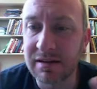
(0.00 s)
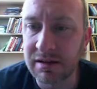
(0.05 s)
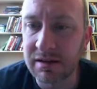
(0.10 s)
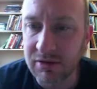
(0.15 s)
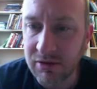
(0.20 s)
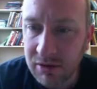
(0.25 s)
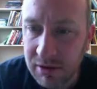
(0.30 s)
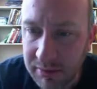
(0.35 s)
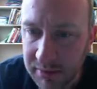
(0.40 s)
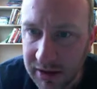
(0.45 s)

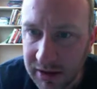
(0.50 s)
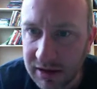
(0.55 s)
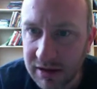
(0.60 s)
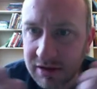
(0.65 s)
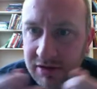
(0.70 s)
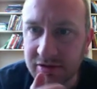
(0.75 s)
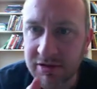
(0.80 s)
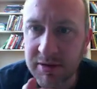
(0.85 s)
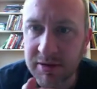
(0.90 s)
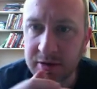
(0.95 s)
normally
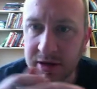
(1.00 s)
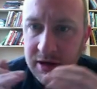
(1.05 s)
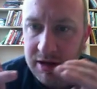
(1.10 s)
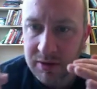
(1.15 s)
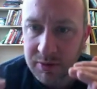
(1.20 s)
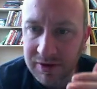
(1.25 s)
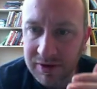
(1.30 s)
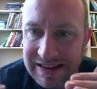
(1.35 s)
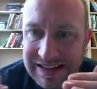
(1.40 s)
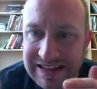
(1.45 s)
distributed
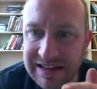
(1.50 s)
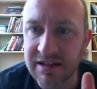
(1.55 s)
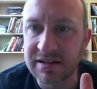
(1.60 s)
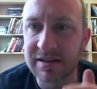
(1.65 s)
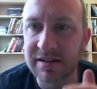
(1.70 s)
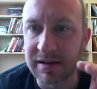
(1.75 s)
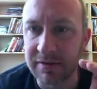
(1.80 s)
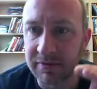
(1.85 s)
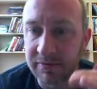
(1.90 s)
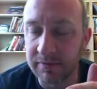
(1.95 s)
with
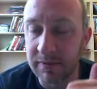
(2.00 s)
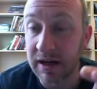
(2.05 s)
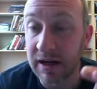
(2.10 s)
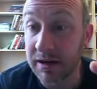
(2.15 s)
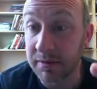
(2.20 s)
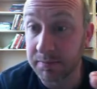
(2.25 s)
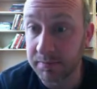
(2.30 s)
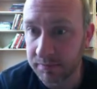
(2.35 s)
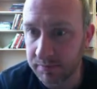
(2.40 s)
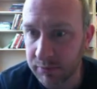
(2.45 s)
these
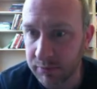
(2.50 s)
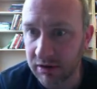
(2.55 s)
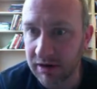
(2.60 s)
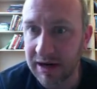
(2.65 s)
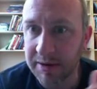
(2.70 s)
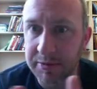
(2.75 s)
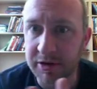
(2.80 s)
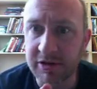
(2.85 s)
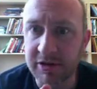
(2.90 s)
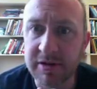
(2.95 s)
uh,
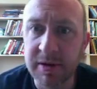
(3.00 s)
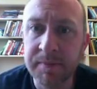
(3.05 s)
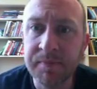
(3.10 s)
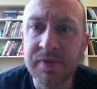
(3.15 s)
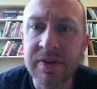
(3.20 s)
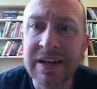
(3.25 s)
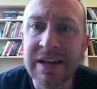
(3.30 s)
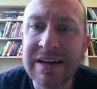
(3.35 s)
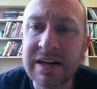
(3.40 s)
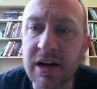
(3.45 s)
parameters.
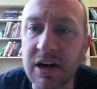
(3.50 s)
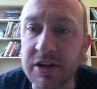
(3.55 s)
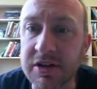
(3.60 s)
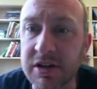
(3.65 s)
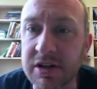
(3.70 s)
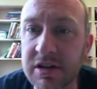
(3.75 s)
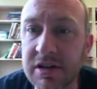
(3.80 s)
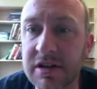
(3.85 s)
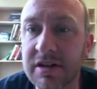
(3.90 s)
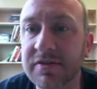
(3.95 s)

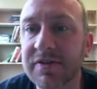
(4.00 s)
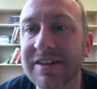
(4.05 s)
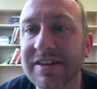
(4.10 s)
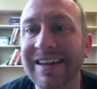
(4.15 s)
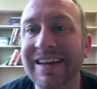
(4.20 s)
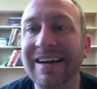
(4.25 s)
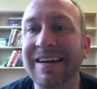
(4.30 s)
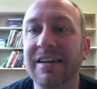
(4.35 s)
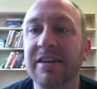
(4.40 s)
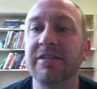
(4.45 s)
Alternative is
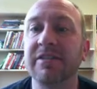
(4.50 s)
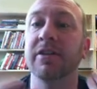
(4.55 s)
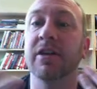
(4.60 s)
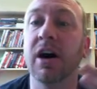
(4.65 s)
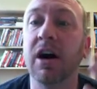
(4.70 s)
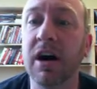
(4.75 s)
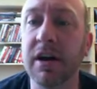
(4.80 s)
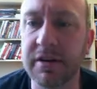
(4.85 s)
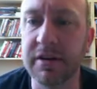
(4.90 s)
that it is not